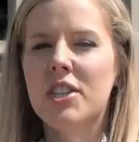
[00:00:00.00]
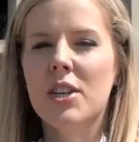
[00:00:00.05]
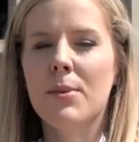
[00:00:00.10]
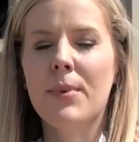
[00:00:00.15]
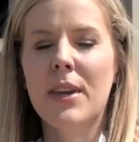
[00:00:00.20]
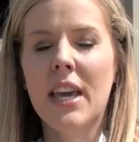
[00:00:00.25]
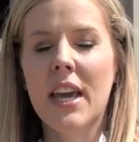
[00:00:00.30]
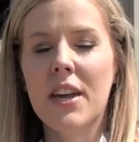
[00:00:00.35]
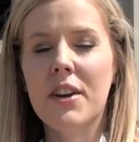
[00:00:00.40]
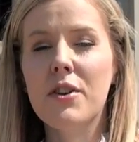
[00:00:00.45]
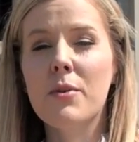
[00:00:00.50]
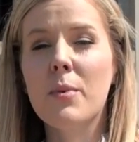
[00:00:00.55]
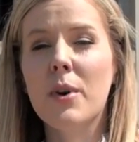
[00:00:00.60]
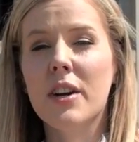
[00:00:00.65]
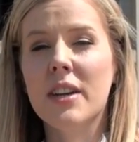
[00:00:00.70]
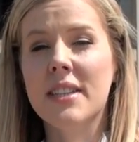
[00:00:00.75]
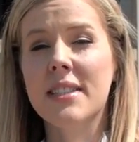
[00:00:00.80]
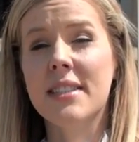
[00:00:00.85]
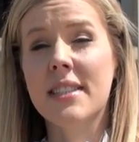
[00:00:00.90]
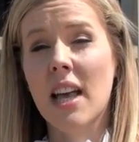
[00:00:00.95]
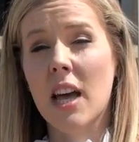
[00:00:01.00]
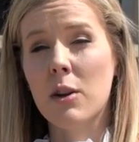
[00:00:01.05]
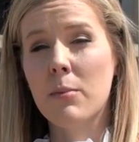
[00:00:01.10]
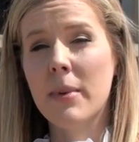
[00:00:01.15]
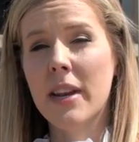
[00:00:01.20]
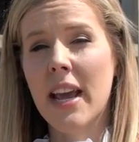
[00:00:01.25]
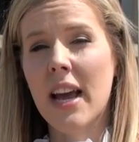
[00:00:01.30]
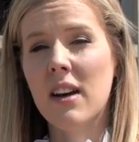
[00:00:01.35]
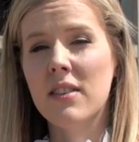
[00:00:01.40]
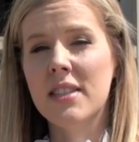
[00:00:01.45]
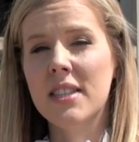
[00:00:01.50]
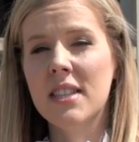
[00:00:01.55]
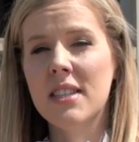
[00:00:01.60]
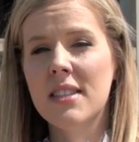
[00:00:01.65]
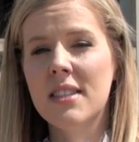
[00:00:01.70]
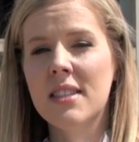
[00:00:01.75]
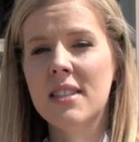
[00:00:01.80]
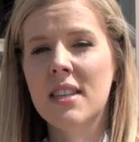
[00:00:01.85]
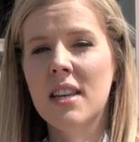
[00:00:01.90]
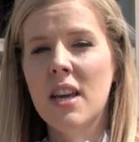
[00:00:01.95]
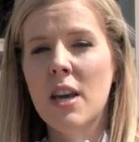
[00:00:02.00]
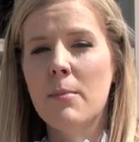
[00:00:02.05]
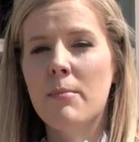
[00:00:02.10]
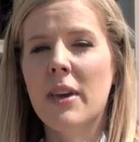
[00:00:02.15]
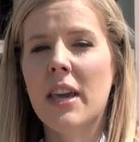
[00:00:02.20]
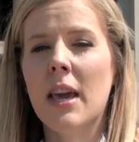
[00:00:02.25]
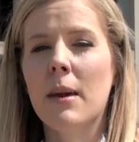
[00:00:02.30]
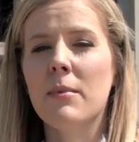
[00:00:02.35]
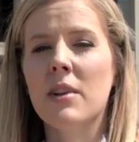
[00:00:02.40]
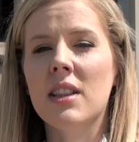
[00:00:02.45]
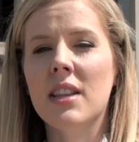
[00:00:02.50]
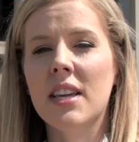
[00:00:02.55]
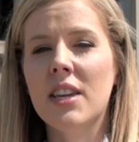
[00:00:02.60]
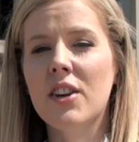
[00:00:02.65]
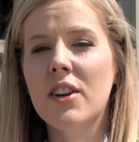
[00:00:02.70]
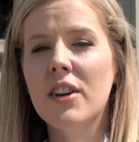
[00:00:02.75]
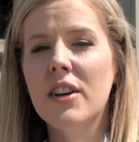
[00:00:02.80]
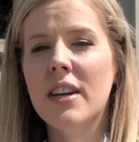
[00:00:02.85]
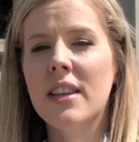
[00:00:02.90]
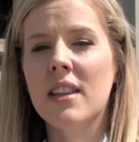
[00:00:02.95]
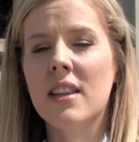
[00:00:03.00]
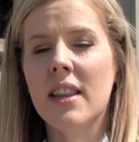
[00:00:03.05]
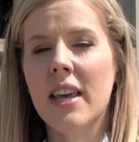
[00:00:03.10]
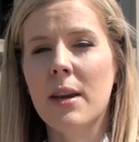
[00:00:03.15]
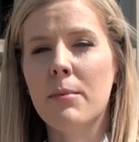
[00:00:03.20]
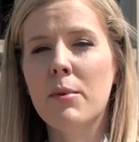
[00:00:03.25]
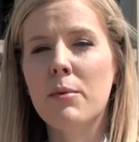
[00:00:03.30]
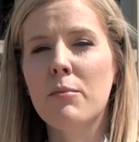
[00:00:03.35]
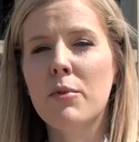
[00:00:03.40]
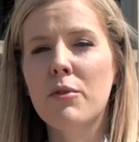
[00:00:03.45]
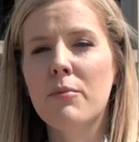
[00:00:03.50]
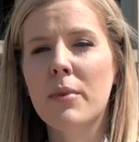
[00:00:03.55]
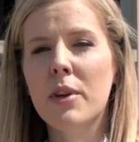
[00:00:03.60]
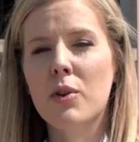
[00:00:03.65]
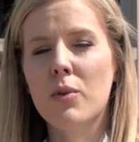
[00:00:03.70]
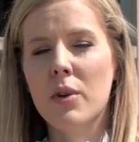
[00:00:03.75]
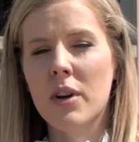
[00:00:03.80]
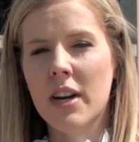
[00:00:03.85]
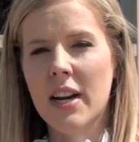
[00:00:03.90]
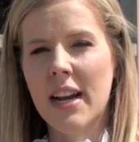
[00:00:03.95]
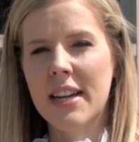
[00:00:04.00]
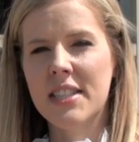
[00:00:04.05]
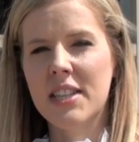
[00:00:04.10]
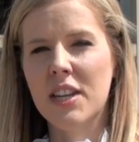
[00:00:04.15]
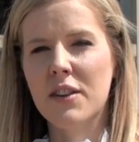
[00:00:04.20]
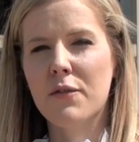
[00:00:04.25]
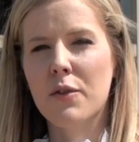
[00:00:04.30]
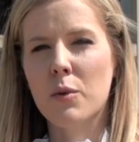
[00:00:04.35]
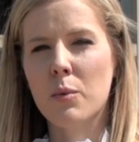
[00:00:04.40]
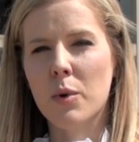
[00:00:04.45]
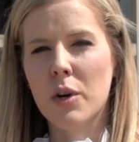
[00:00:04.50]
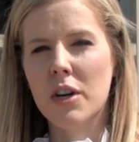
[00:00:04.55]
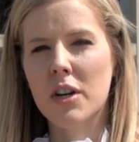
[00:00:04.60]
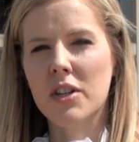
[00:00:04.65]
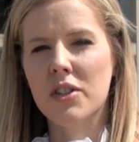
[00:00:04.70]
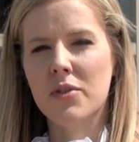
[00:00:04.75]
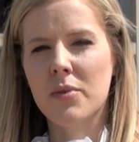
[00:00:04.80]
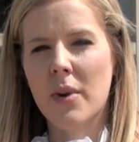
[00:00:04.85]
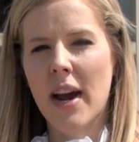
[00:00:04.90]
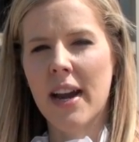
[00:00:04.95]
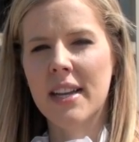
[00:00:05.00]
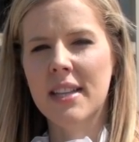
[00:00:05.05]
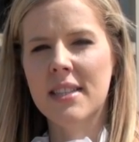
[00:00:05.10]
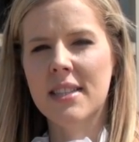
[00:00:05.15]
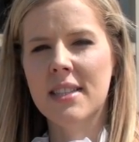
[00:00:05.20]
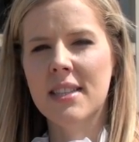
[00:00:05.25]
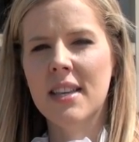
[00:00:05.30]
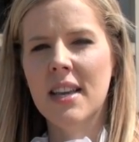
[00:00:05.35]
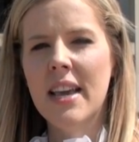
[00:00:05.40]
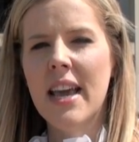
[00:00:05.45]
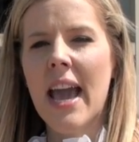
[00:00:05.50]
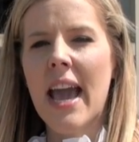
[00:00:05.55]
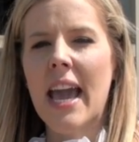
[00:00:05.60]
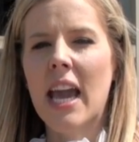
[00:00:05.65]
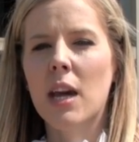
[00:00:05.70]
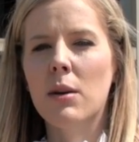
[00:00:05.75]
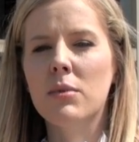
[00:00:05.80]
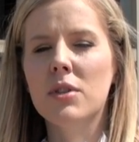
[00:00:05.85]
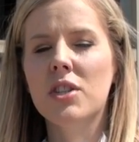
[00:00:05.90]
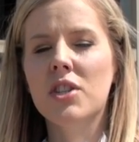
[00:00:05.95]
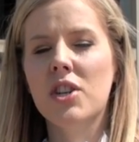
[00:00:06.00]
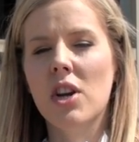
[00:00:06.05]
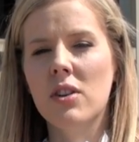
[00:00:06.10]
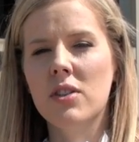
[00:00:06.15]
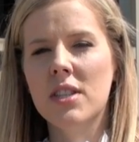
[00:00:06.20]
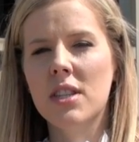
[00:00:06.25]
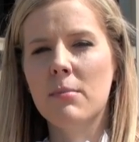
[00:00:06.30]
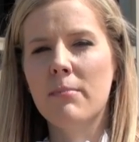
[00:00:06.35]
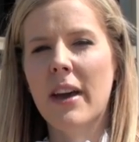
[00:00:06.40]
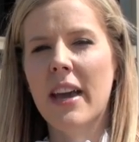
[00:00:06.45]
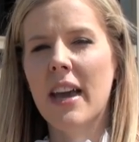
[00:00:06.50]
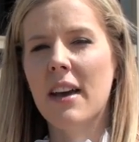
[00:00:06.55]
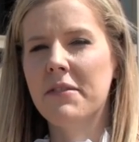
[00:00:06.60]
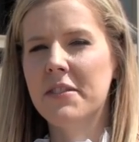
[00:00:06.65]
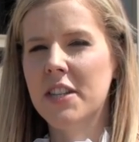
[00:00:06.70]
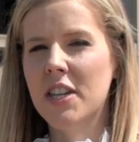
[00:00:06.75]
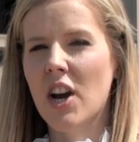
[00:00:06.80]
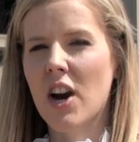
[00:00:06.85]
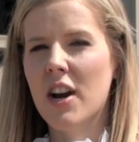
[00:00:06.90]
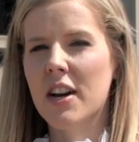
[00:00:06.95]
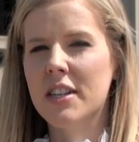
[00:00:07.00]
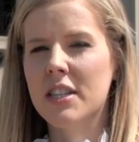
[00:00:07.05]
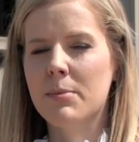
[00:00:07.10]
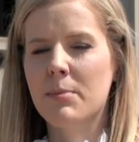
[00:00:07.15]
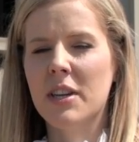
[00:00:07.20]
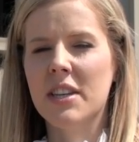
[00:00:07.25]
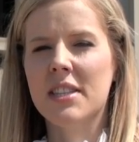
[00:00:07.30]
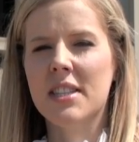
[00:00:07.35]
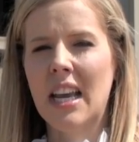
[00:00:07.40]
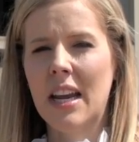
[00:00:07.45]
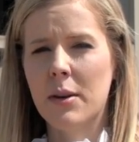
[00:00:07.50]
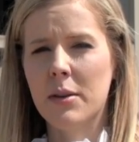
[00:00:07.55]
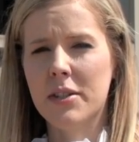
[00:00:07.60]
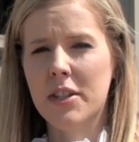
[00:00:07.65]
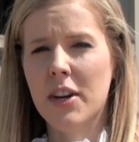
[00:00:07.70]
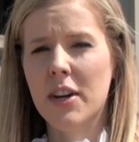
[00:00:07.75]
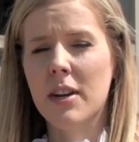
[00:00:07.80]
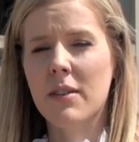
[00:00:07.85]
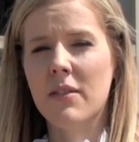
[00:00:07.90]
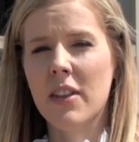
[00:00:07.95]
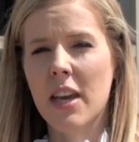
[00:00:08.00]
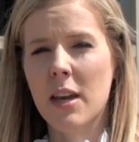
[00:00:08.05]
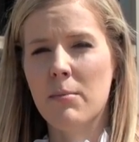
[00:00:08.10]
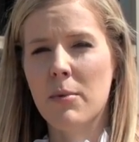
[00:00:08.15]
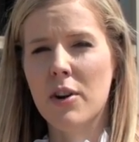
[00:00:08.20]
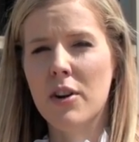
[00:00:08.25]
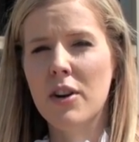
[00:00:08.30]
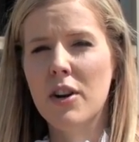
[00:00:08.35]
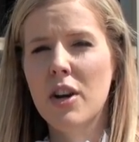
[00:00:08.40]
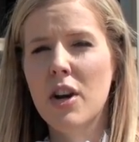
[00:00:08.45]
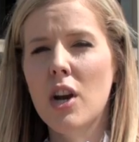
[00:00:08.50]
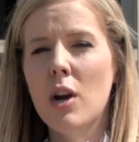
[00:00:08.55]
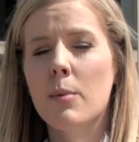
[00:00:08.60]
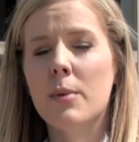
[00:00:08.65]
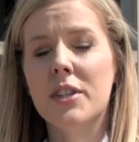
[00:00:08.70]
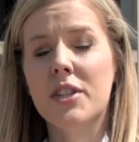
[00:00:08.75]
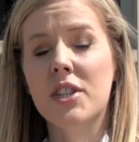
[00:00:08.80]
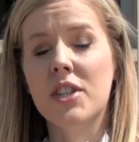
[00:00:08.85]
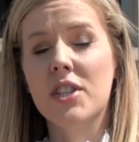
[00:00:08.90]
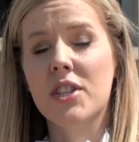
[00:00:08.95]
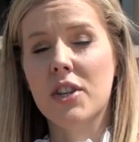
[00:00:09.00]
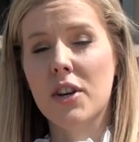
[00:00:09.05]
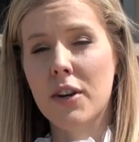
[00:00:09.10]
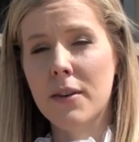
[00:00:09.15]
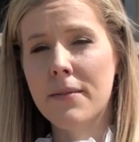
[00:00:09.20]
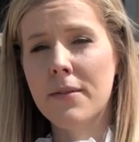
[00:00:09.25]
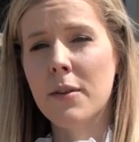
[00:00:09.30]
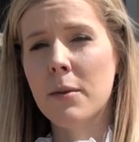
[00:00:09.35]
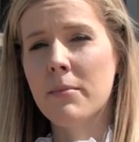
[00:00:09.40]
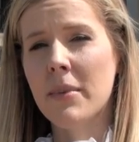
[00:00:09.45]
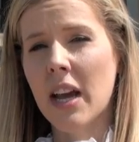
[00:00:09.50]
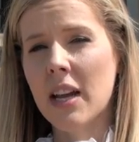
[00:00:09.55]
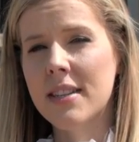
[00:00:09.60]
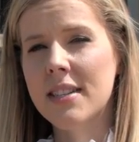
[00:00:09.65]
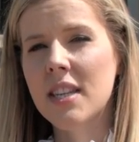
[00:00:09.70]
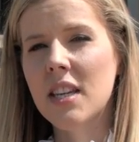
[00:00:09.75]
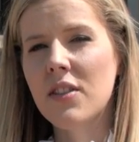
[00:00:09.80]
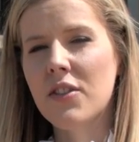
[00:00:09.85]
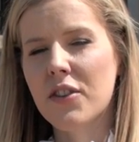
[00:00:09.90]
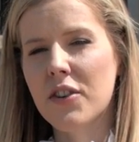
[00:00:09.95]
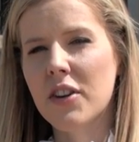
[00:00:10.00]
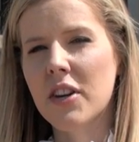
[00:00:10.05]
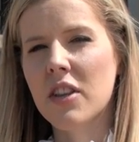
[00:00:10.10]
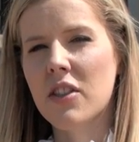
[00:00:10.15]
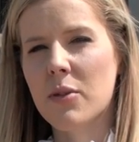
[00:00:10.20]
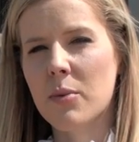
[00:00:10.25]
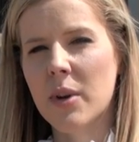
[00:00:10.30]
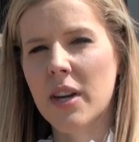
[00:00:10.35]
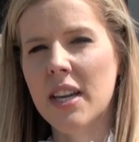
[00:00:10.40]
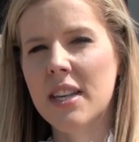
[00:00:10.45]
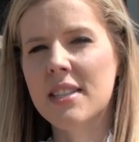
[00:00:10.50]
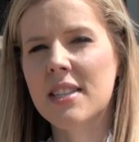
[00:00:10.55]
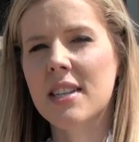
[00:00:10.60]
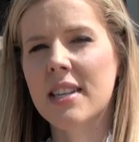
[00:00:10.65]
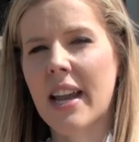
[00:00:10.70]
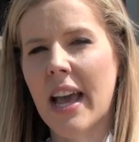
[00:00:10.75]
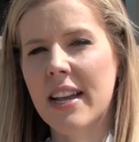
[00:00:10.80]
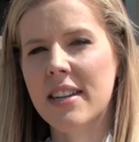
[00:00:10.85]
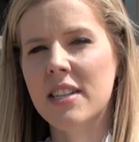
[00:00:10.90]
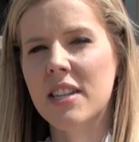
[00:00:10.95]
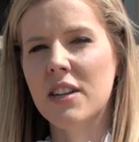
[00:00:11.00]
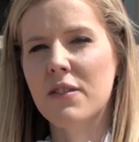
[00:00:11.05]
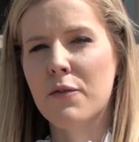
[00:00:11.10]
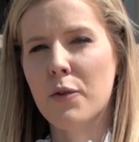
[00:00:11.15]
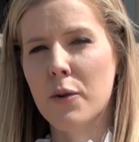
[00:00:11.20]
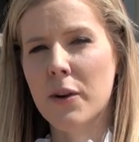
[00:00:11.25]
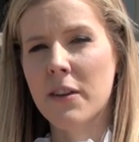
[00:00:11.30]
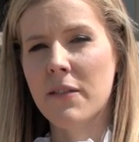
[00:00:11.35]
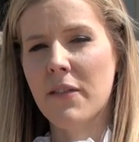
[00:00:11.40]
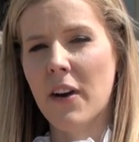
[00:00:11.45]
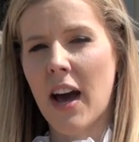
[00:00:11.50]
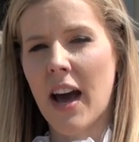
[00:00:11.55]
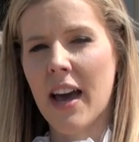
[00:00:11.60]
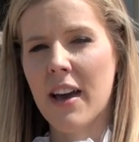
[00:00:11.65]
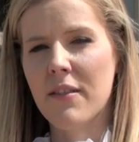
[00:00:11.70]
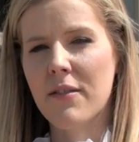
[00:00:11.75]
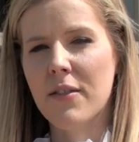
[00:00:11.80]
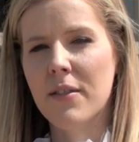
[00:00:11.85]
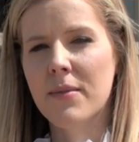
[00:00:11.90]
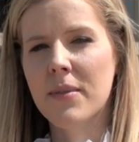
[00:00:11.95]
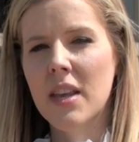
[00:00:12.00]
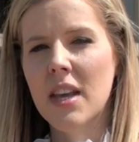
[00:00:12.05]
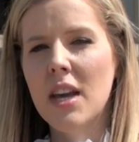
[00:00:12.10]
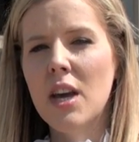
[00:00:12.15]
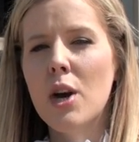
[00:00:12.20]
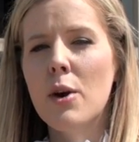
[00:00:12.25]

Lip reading: She began her work in settlement houses, became a leader in the labor movement organizing for workers' rights, and was chosen by FDR to be a Secretary of Labor, where she served from 1933 to 1945.